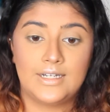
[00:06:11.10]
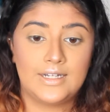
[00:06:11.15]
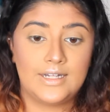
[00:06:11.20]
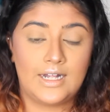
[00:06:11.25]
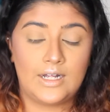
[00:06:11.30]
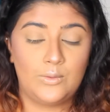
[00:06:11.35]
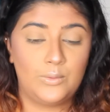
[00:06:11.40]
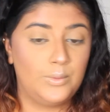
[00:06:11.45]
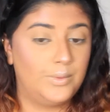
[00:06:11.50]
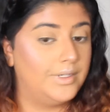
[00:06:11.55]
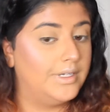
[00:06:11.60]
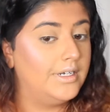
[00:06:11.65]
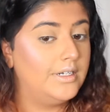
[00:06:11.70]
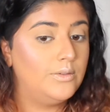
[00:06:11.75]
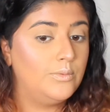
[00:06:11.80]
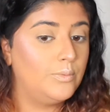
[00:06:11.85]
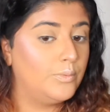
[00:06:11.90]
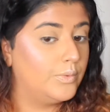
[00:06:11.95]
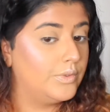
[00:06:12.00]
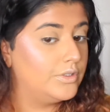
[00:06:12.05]
that all in,
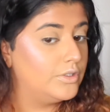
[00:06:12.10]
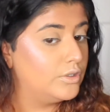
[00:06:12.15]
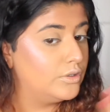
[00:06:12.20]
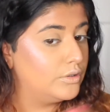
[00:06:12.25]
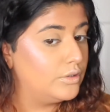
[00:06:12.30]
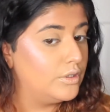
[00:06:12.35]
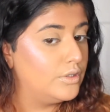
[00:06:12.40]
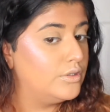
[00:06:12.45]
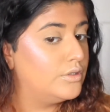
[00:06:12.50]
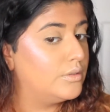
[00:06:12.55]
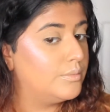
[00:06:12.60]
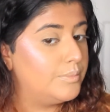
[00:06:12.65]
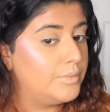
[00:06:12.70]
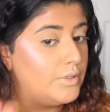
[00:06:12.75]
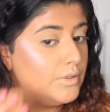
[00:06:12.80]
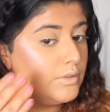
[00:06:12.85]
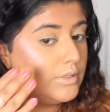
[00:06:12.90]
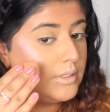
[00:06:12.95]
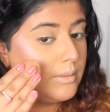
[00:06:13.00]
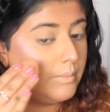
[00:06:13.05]
we'll just use a
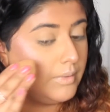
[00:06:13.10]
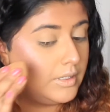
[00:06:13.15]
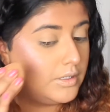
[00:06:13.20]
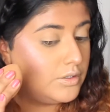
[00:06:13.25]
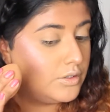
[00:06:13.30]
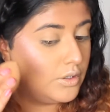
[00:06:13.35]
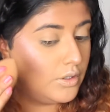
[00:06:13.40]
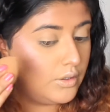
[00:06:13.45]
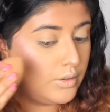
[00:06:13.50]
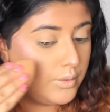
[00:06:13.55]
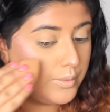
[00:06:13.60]
beauty blender.